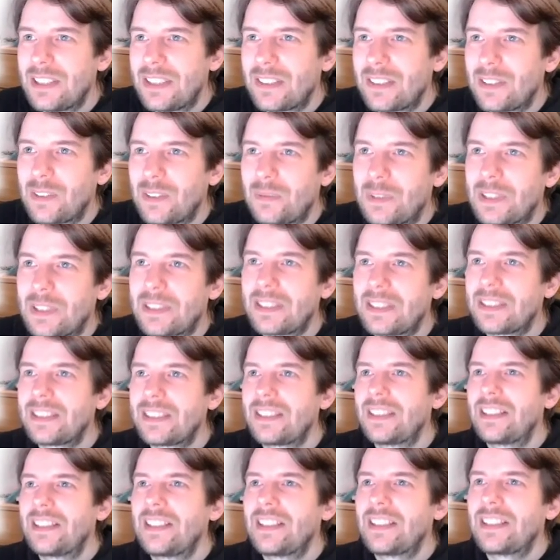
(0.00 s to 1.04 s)
a topic that I
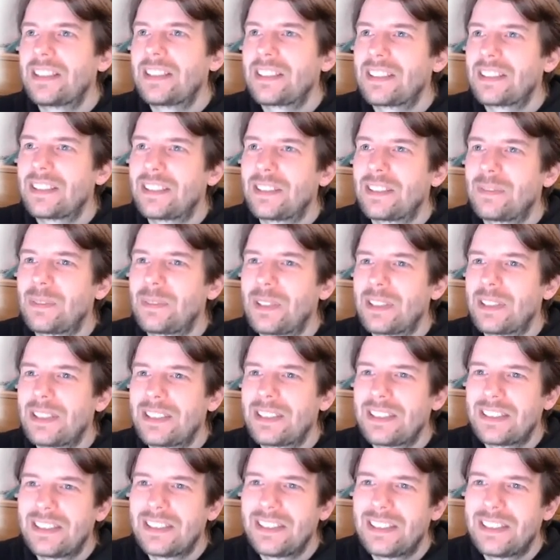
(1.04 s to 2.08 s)
like
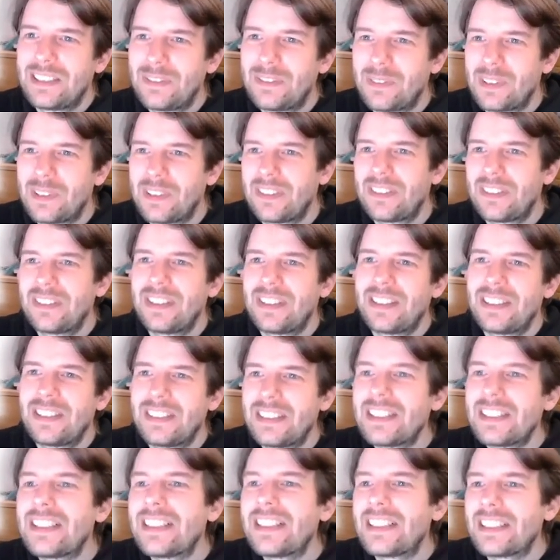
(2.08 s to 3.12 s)
particularly
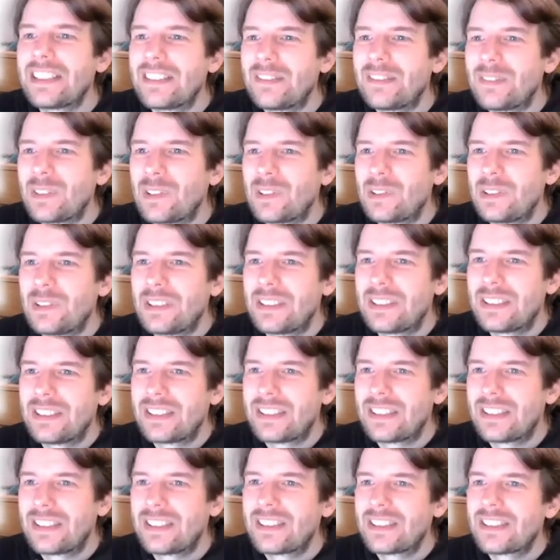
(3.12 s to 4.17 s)
personally, um, old
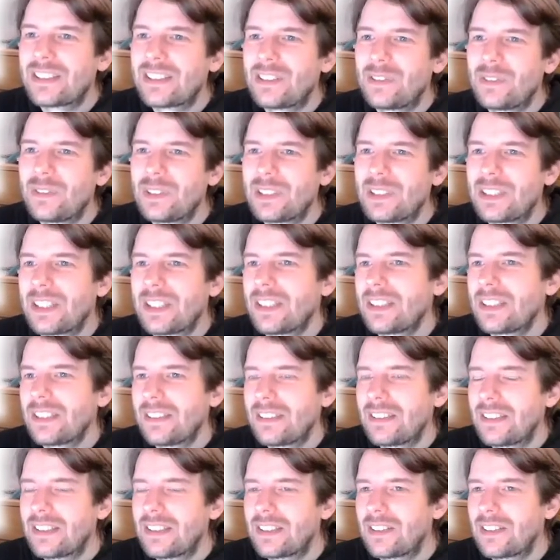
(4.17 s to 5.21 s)
communications
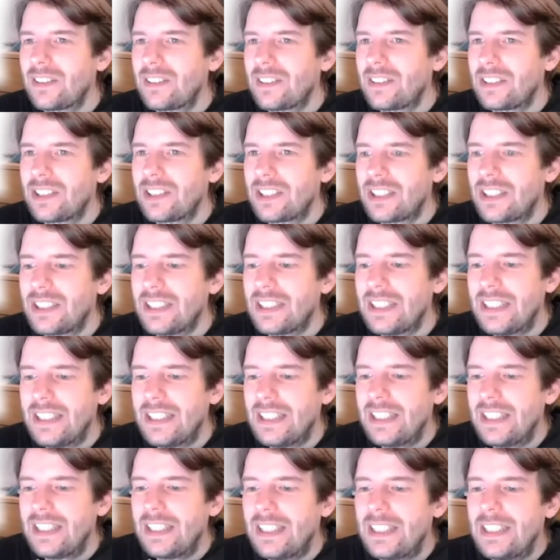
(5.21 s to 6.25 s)
technology,
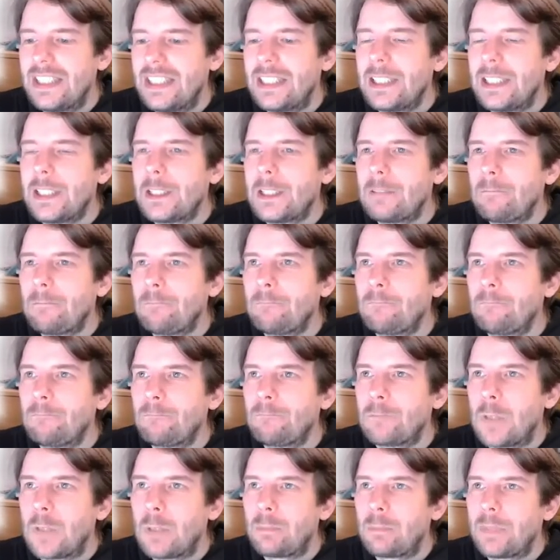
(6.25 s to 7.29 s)
um,
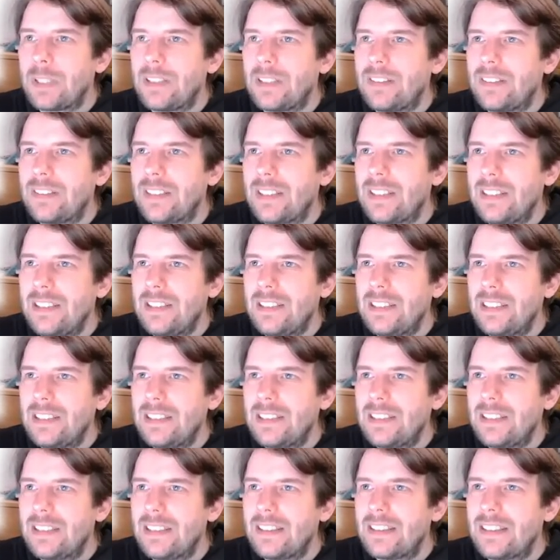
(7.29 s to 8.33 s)
basically
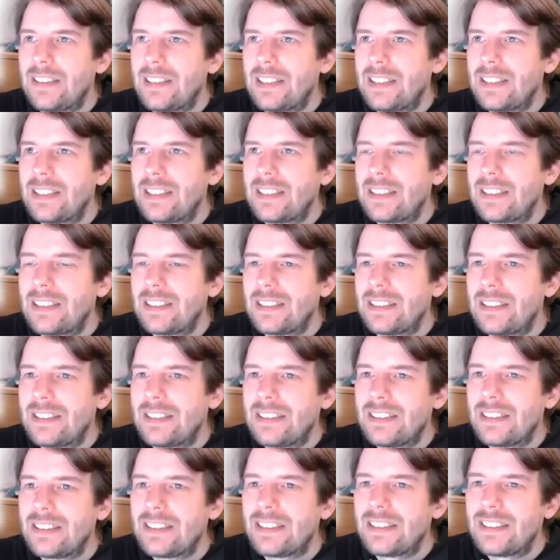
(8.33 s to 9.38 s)
uh,
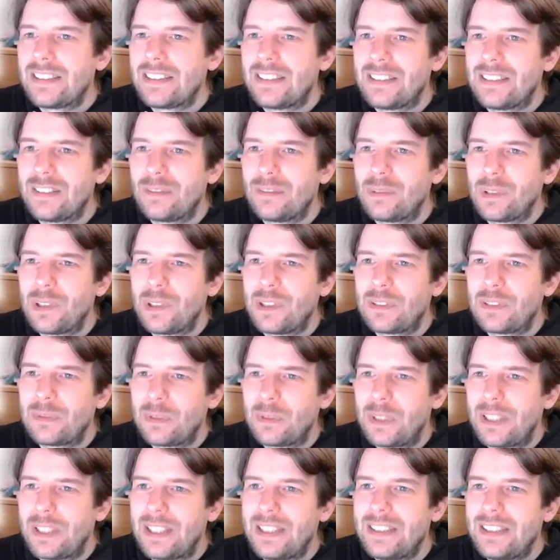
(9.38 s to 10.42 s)
uh, the
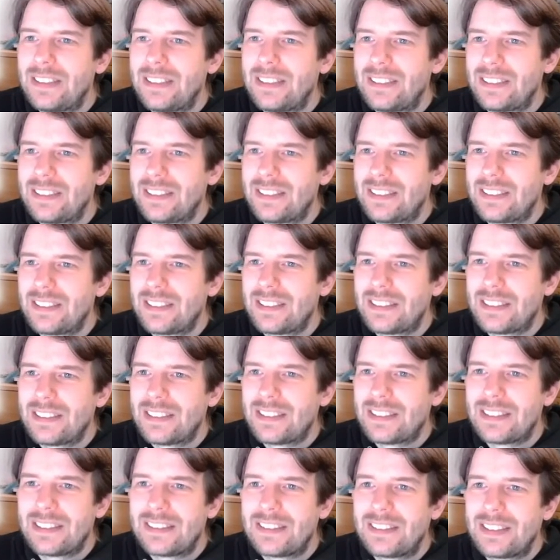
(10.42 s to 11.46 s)
worldwide
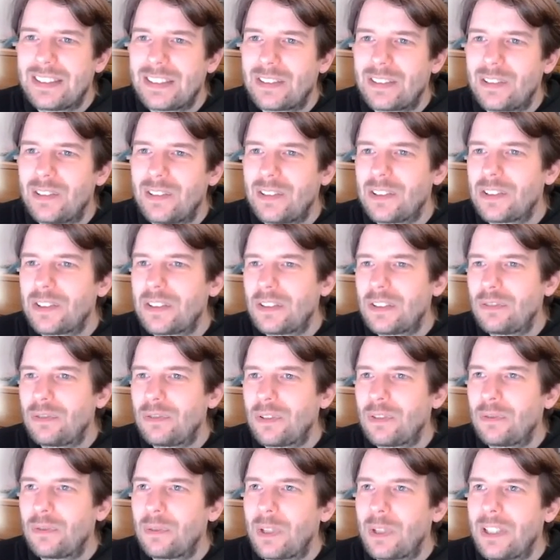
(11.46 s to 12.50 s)
uh, technology
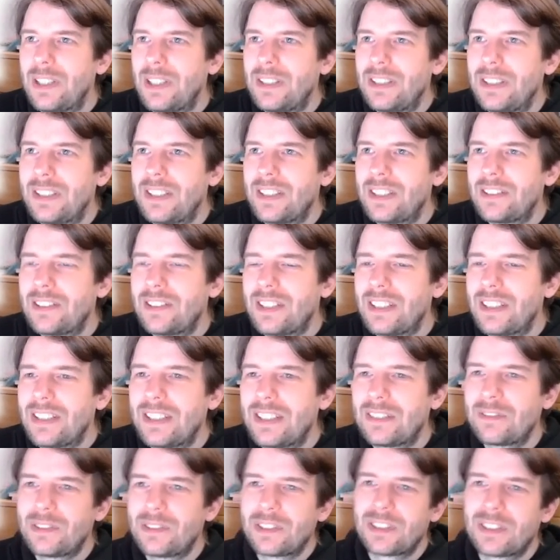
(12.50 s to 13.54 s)
for wide area
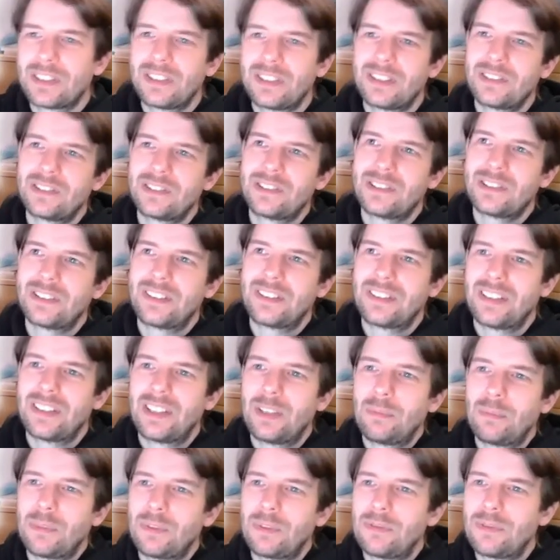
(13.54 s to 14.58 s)
networking, you could say,
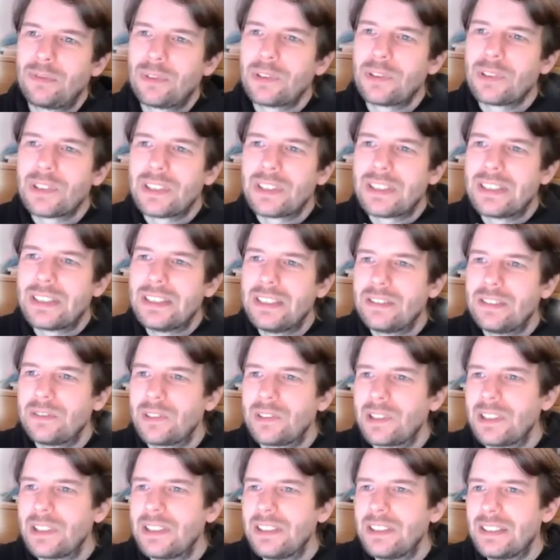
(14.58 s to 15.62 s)
before
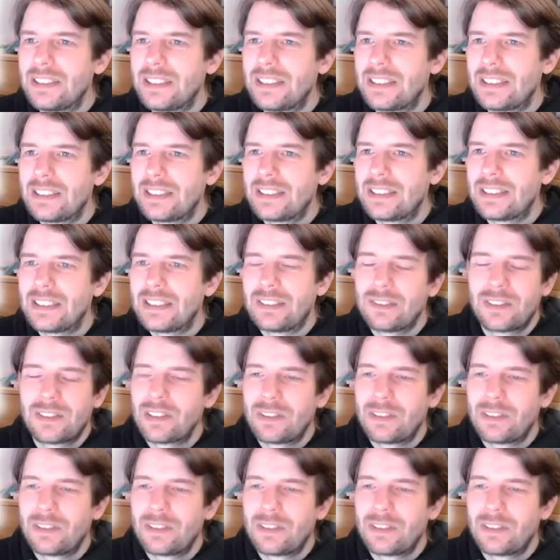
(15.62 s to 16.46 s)
E1, sorry,